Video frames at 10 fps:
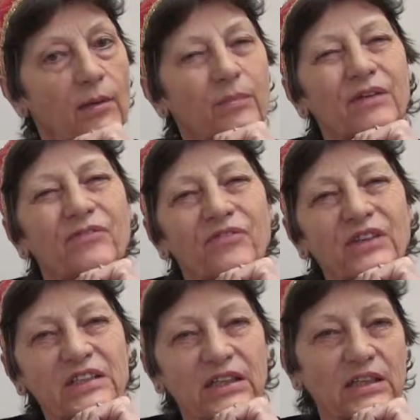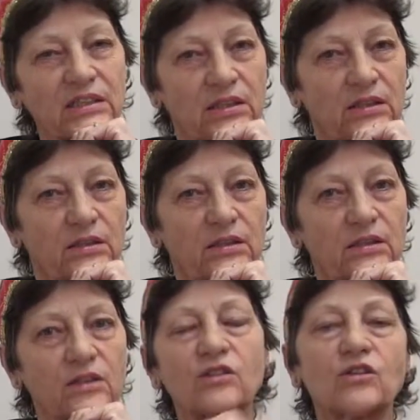But physics
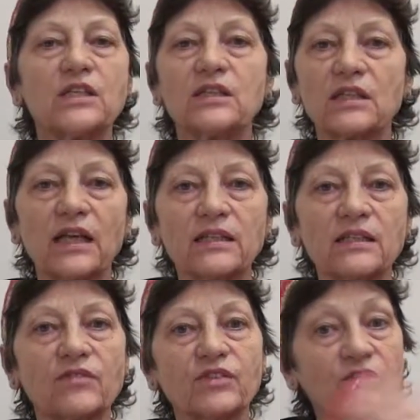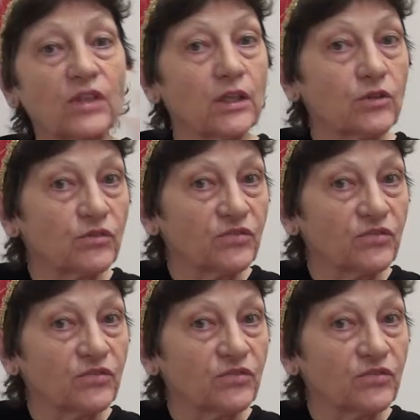translates everything into